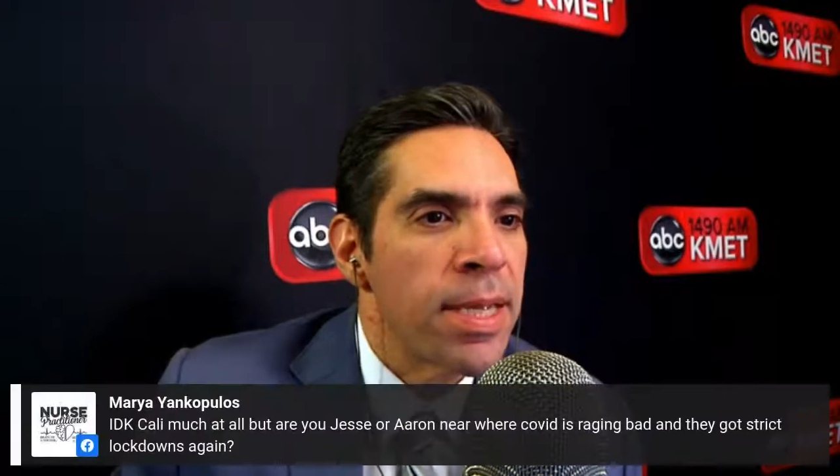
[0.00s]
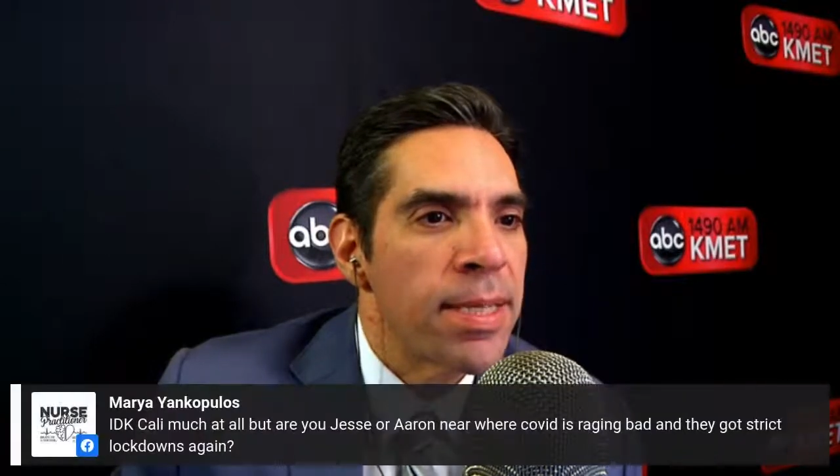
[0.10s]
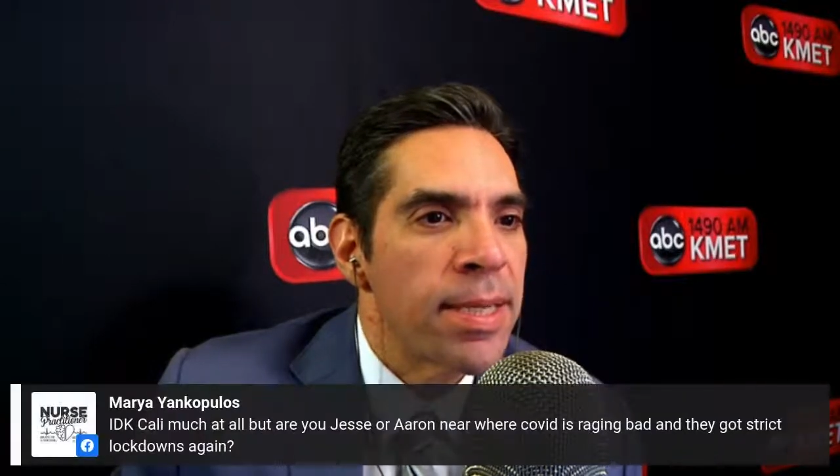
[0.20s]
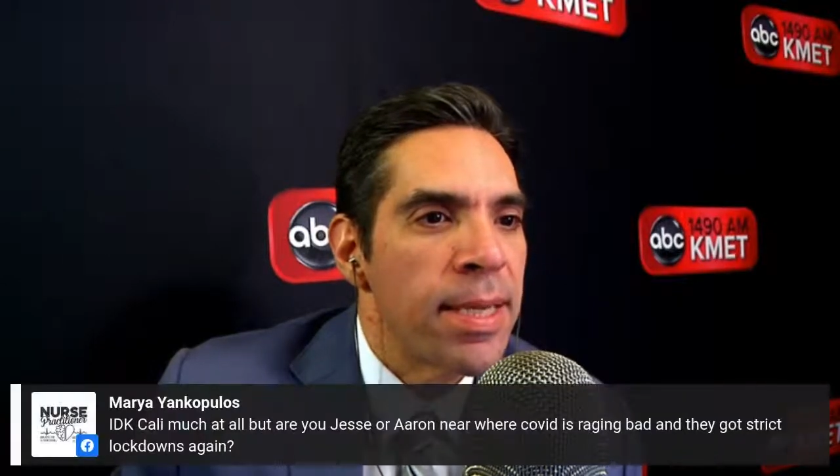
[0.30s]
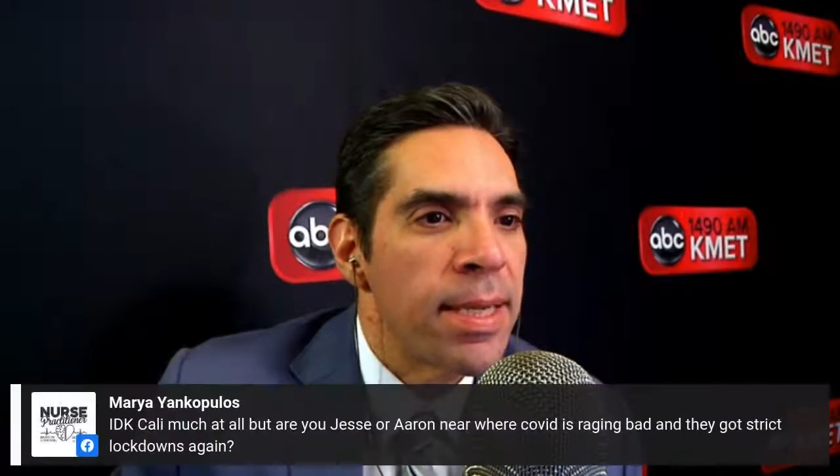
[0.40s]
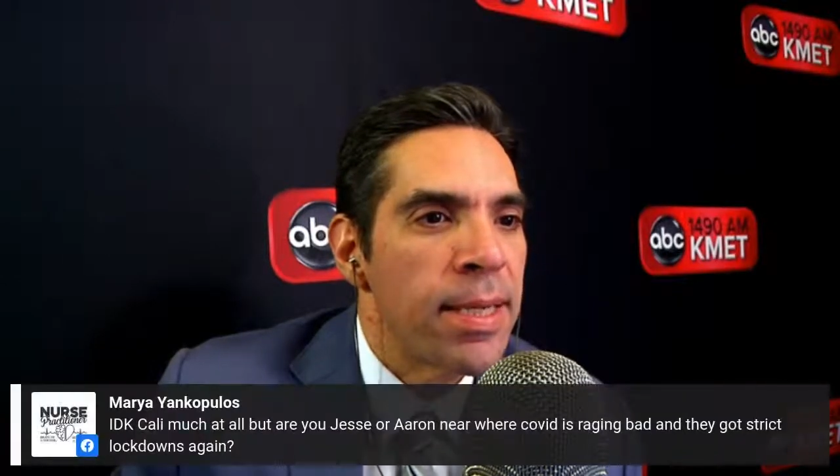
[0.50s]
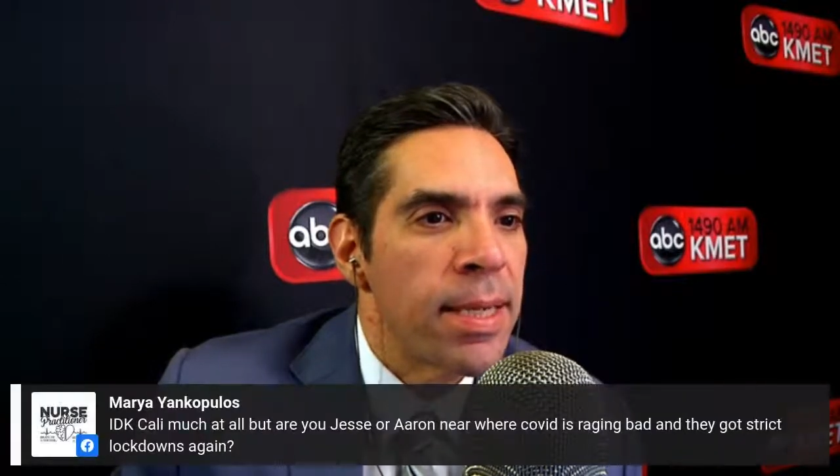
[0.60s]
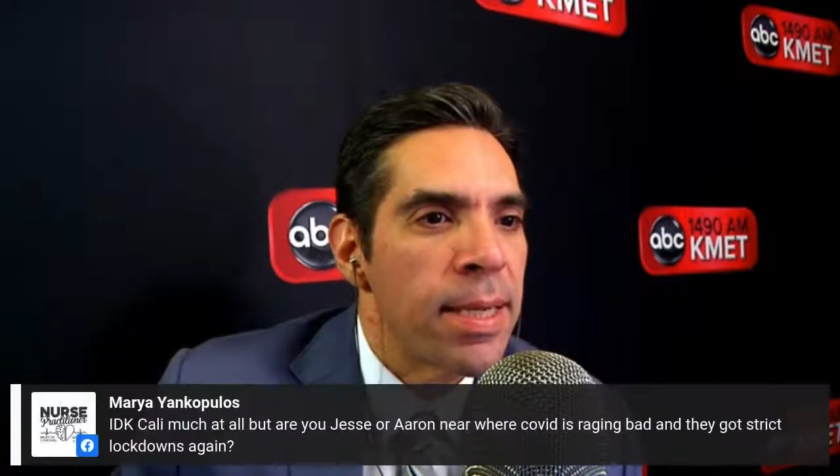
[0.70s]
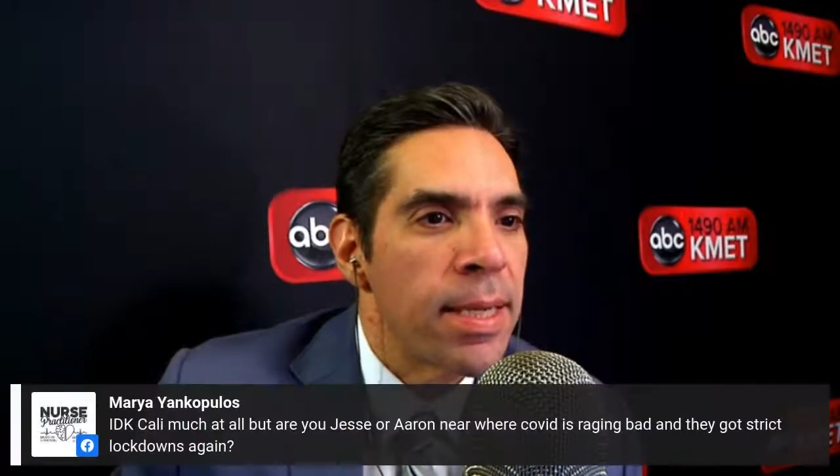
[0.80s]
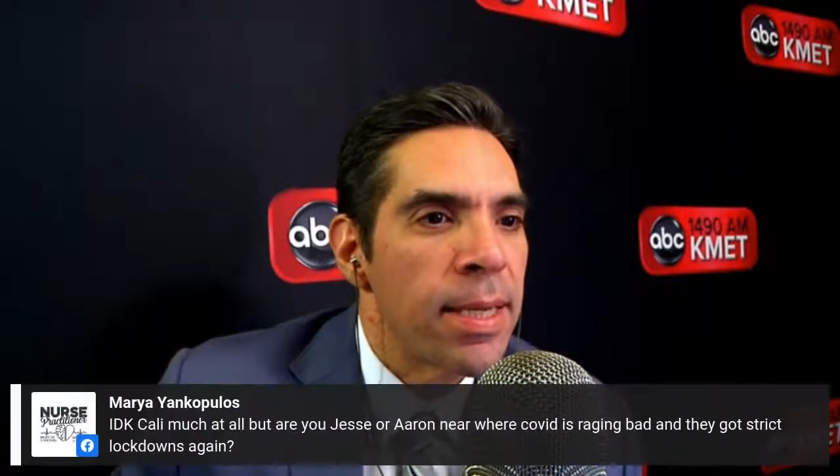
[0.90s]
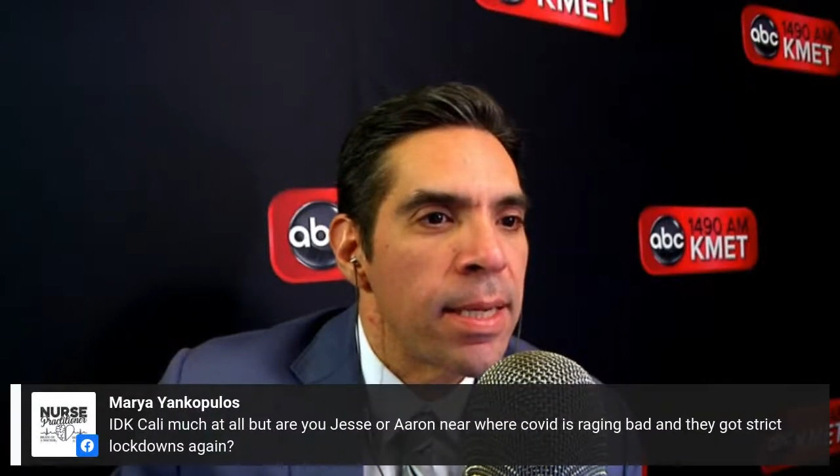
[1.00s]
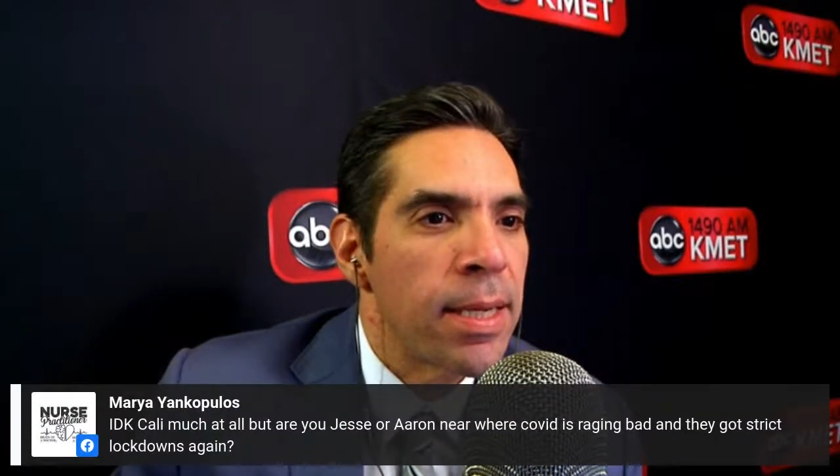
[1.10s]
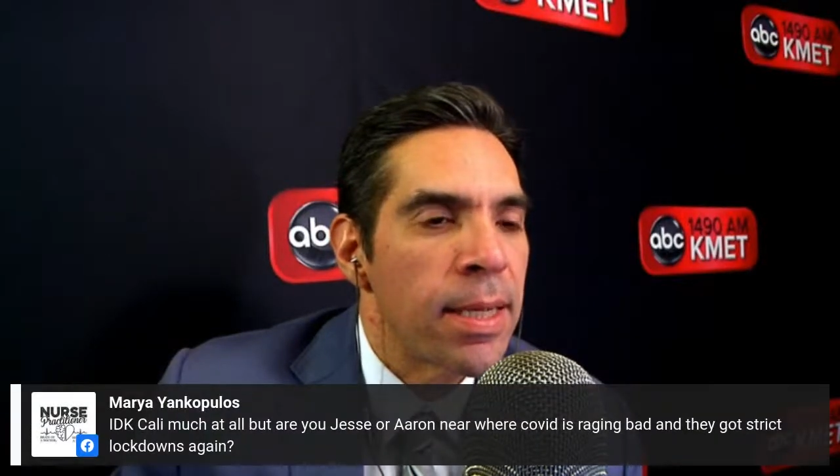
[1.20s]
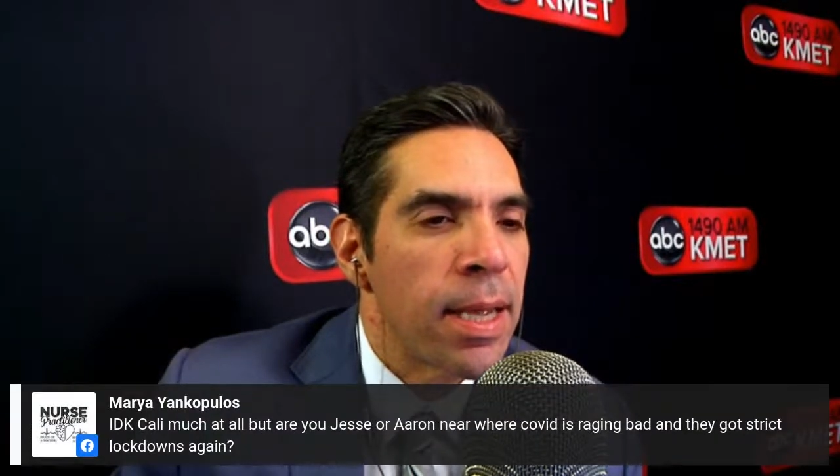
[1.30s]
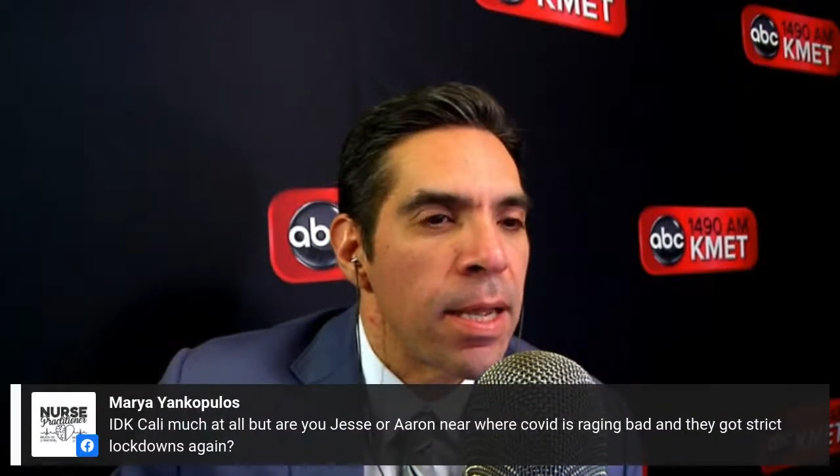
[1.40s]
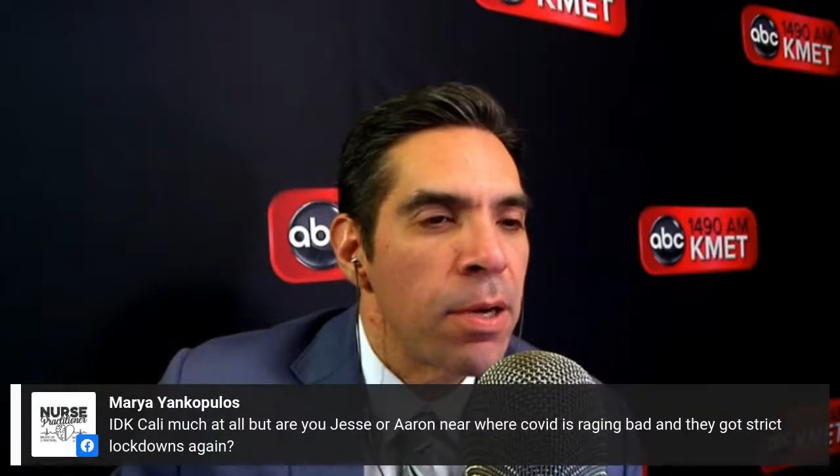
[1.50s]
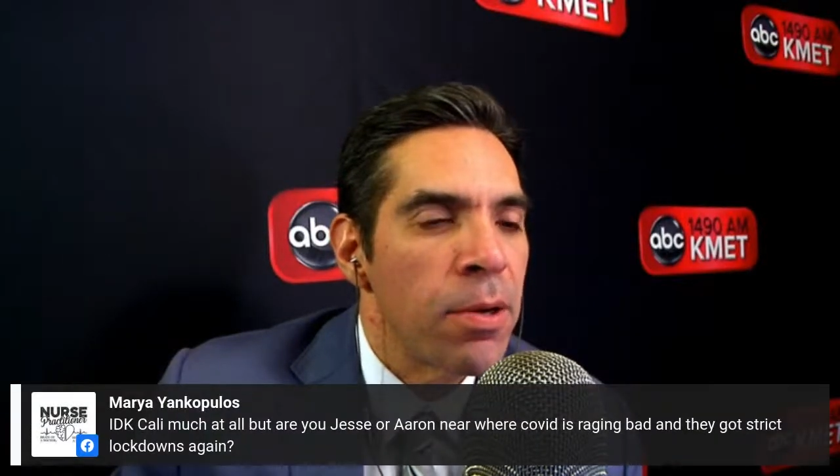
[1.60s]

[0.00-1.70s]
asking, I don't